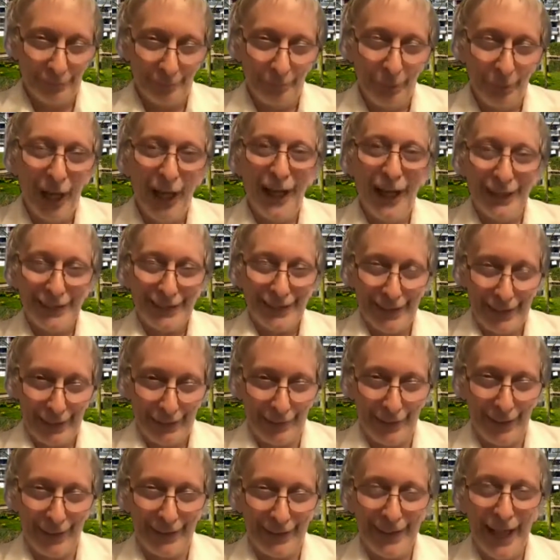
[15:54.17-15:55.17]
passed
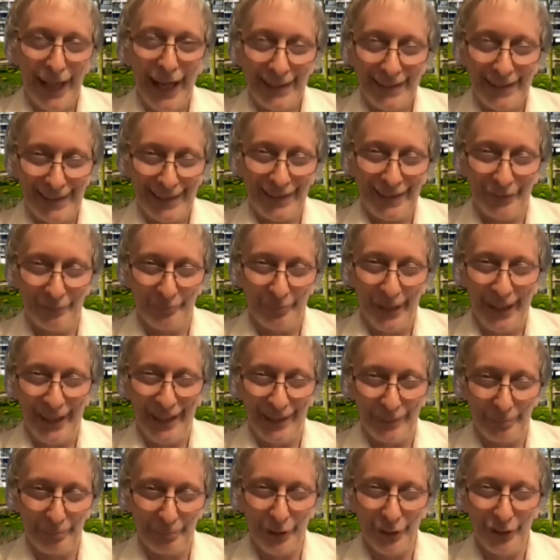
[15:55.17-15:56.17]
the test of
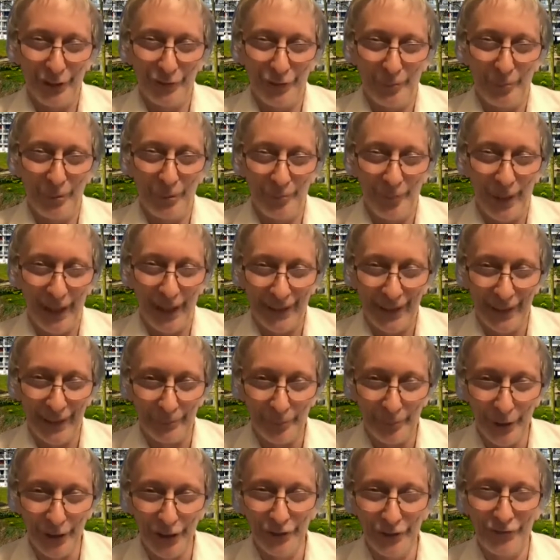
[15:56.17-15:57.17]
being provable by that
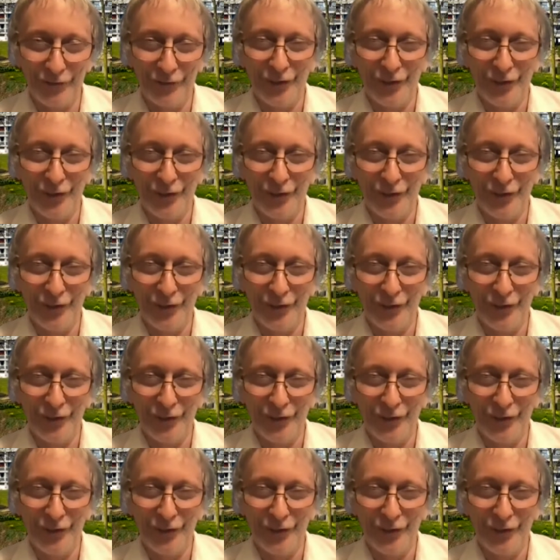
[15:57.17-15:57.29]
proof,